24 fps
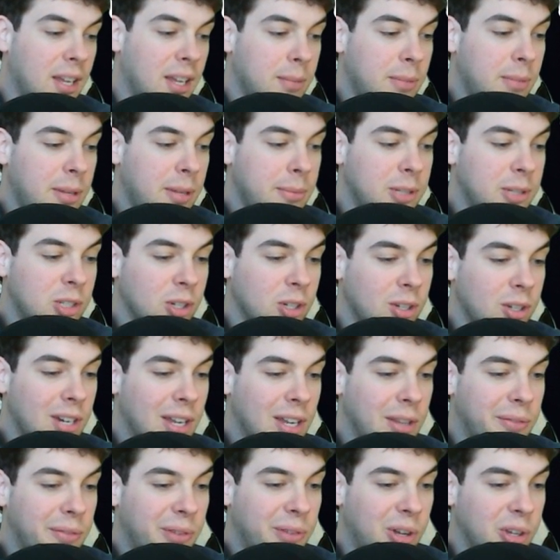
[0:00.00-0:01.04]
Let me turn down
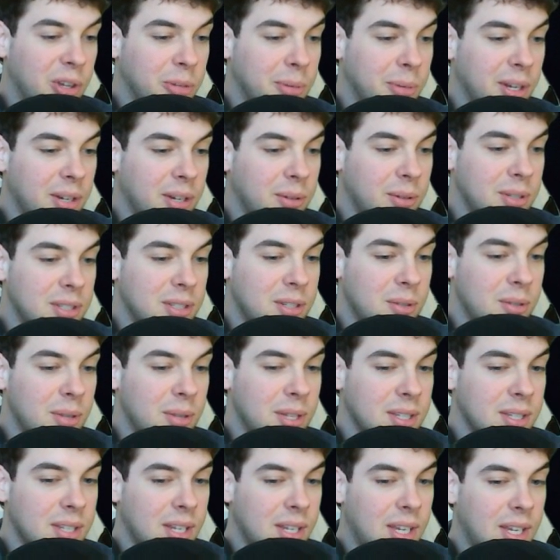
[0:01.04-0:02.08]
the volume. I always do
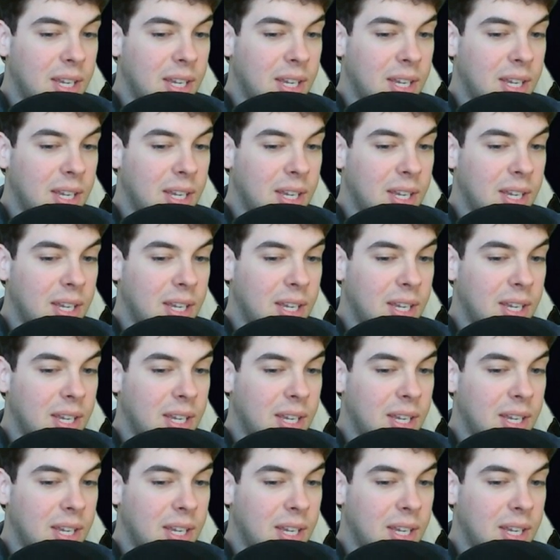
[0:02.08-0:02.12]
this.